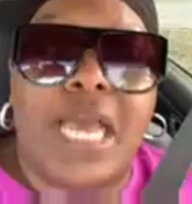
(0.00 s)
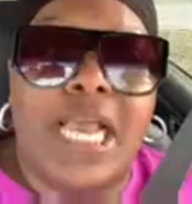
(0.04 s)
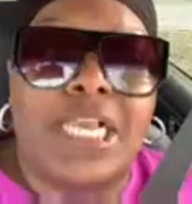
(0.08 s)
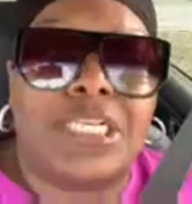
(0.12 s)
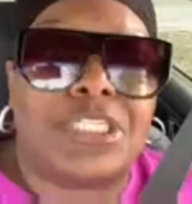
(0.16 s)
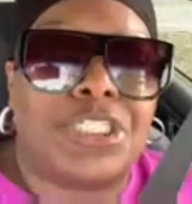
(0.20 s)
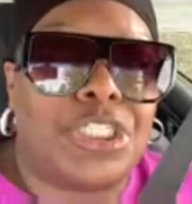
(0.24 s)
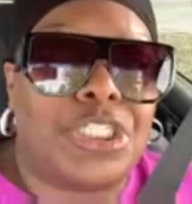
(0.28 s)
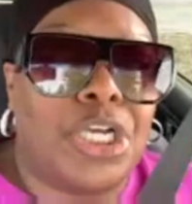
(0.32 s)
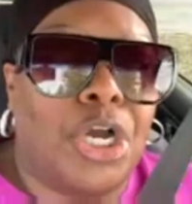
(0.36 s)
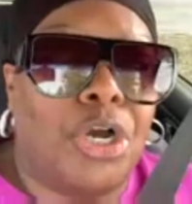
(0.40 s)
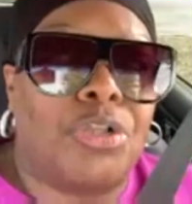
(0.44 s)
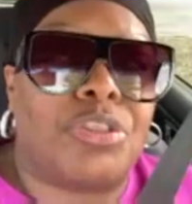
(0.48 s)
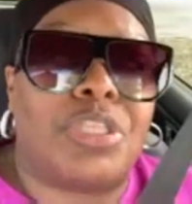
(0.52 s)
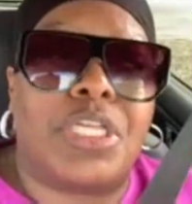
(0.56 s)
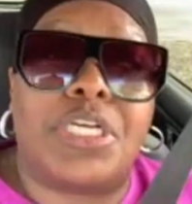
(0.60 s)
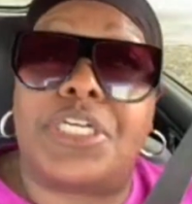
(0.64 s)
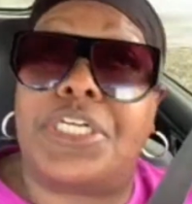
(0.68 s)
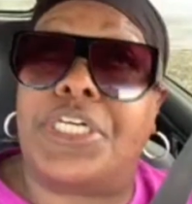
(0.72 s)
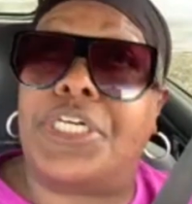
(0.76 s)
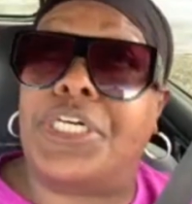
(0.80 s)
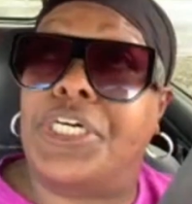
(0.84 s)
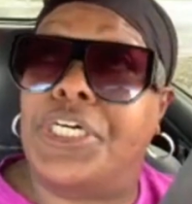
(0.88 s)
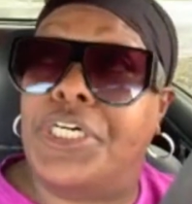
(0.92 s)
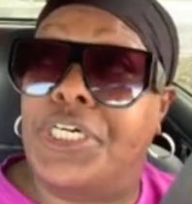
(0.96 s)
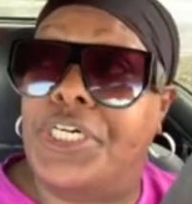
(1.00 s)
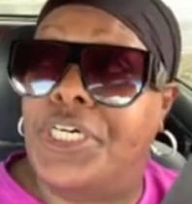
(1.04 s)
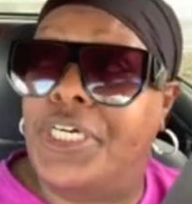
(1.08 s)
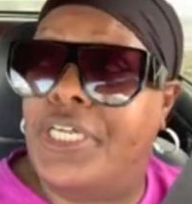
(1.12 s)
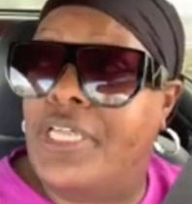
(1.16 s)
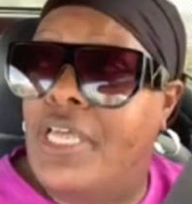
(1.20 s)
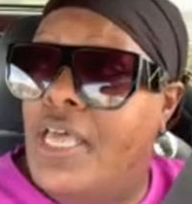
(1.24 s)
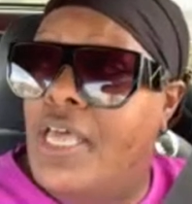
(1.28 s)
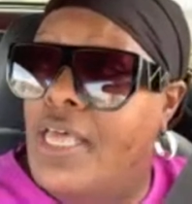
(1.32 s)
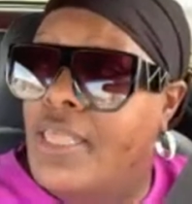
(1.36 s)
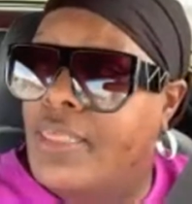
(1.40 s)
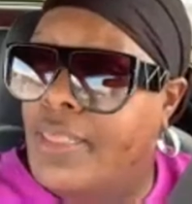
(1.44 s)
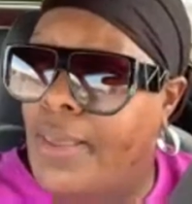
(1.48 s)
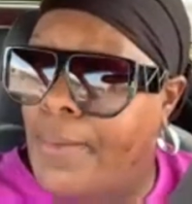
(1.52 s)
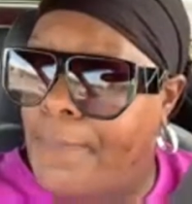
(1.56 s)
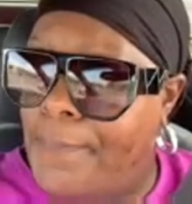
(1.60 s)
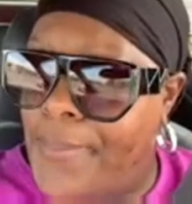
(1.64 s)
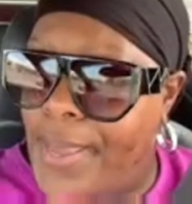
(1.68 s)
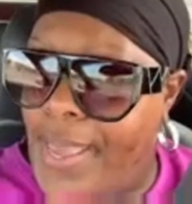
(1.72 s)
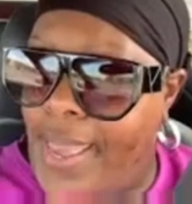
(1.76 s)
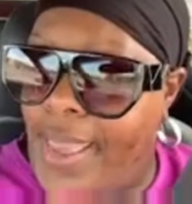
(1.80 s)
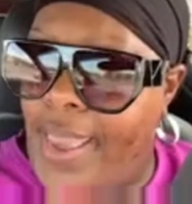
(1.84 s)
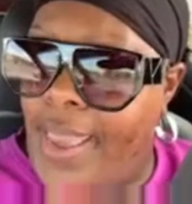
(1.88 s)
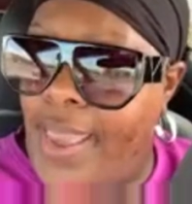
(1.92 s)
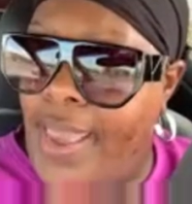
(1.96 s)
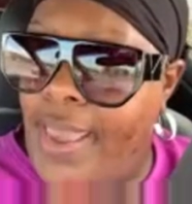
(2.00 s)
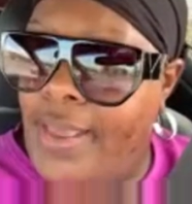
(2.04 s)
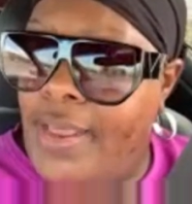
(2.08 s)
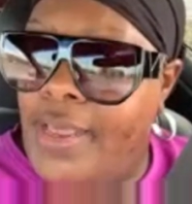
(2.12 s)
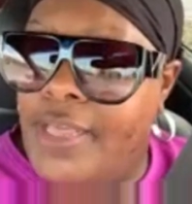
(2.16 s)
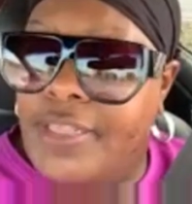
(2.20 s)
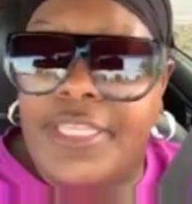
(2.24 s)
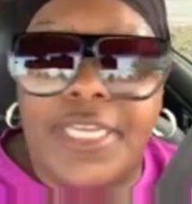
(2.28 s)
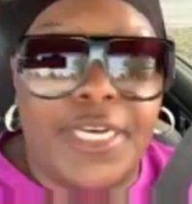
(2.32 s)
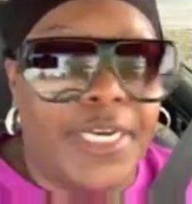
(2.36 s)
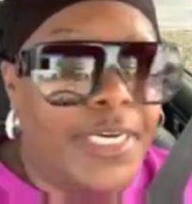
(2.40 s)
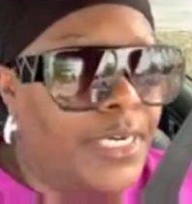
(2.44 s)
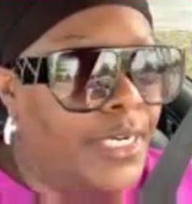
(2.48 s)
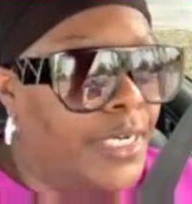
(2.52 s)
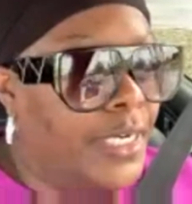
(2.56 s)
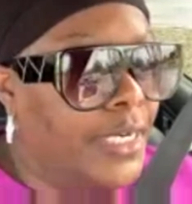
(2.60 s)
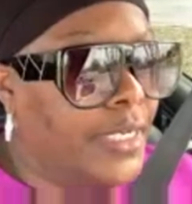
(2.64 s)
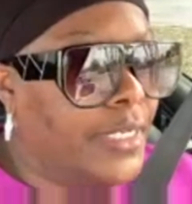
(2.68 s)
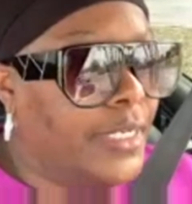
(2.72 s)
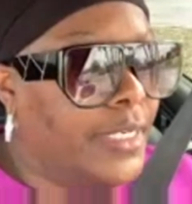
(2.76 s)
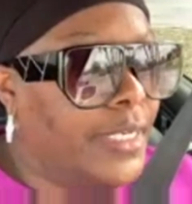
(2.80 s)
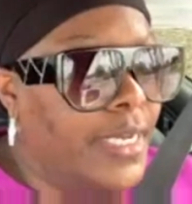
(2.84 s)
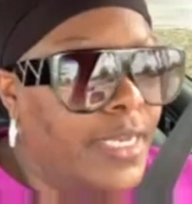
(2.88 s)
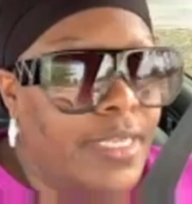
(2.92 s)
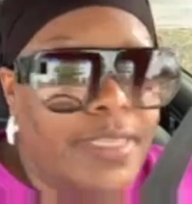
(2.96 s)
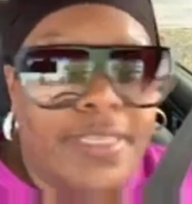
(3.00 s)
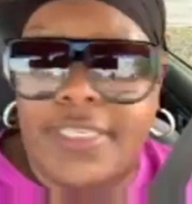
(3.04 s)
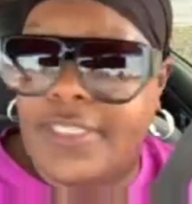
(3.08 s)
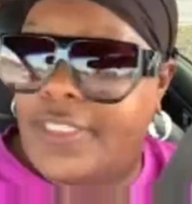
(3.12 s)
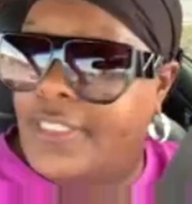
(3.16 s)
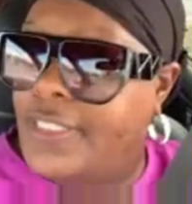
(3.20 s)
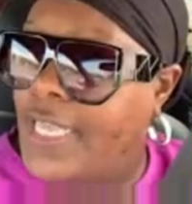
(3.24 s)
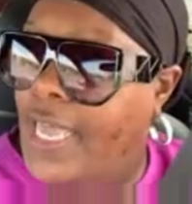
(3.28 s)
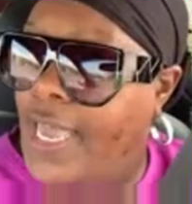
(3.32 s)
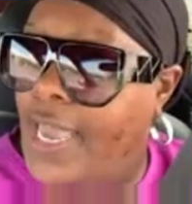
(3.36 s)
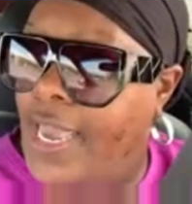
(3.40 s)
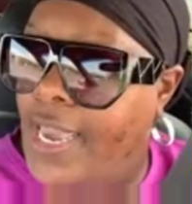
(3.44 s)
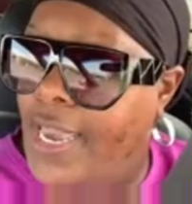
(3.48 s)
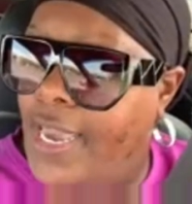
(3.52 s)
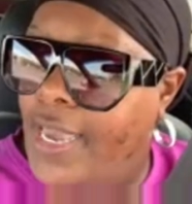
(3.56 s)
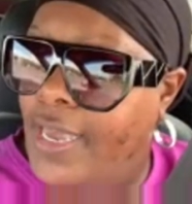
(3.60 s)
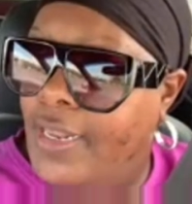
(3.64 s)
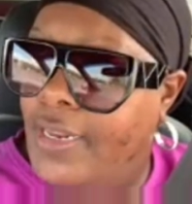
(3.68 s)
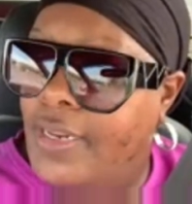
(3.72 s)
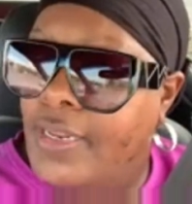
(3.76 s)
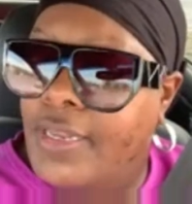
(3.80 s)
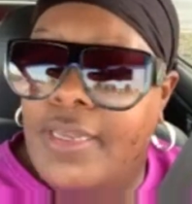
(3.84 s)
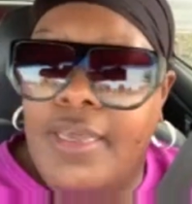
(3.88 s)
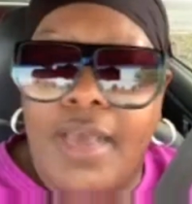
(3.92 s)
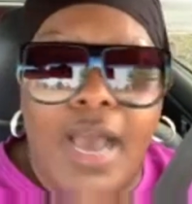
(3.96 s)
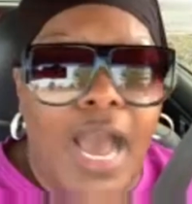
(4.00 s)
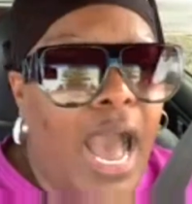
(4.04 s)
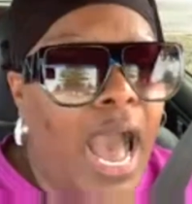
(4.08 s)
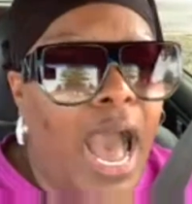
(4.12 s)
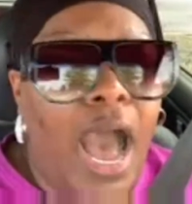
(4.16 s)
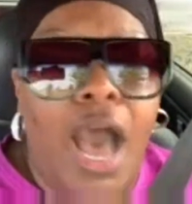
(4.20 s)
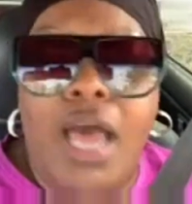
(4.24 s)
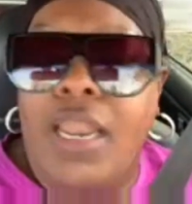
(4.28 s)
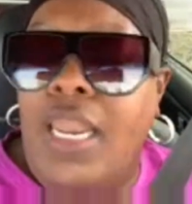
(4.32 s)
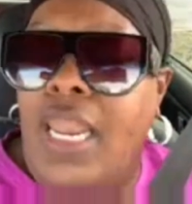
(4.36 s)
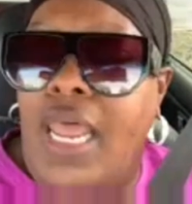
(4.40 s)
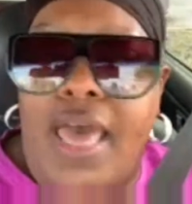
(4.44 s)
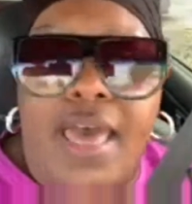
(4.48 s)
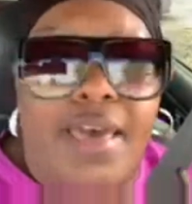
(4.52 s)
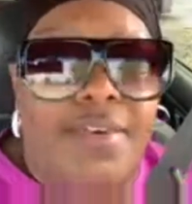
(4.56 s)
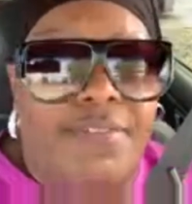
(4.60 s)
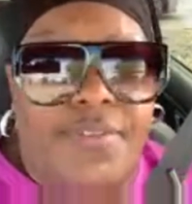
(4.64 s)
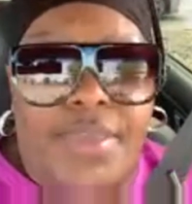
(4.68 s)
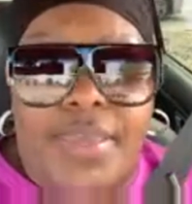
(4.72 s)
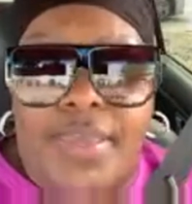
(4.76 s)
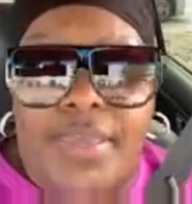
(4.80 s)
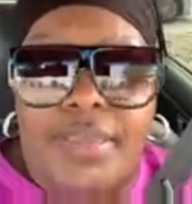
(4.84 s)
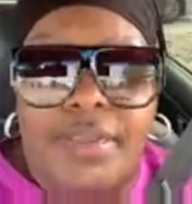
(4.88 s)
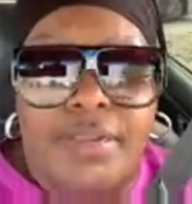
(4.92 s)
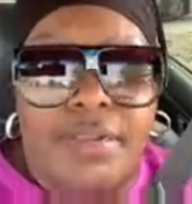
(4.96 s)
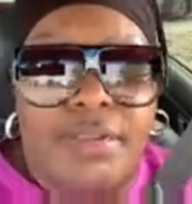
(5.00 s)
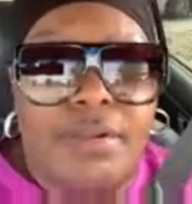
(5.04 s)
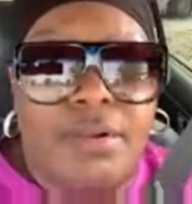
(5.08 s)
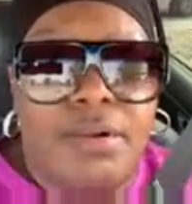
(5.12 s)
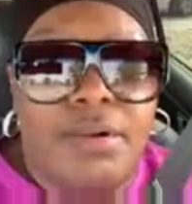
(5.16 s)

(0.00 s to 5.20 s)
Because I show the good, the bad, the ugly, the sad, all of it.